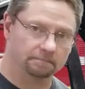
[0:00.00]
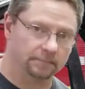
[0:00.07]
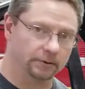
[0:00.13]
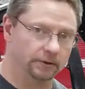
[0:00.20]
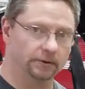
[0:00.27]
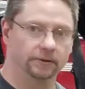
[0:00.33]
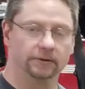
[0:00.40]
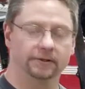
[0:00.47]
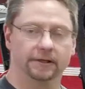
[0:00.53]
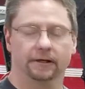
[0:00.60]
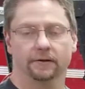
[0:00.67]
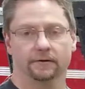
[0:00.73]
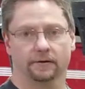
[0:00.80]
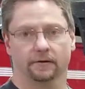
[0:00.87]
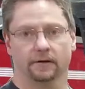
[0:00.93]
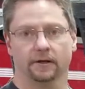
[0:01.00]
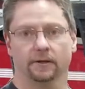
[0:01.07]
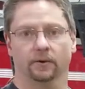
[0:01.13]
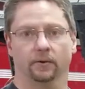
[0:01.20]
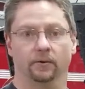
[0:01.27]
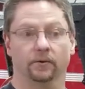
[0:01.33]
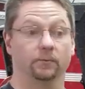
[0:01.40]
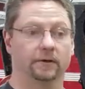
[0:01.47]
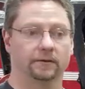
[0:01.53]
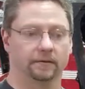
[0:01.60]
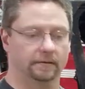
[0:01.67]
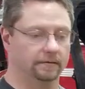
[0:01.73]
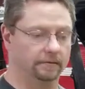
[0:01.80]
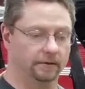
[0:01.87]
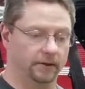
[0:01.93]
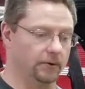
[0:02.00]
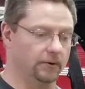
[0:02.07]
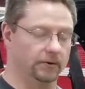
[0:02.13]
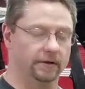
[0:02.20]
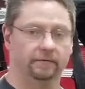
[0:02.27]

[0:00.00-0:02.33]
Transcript: pulled under load with a load